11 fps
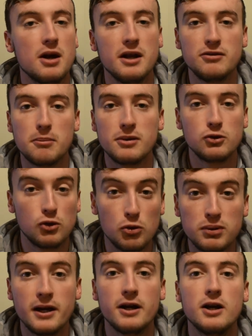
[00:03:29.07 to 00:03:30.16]
Kind of if a good
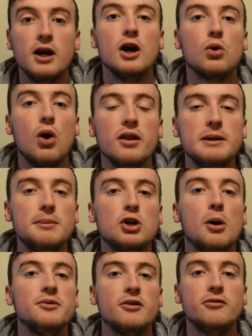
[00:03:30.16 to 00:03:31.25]
player quality
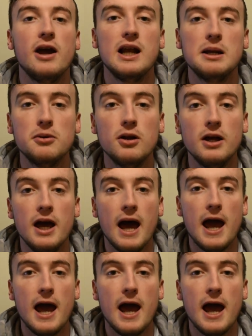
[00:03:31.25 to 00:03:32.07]
becomes available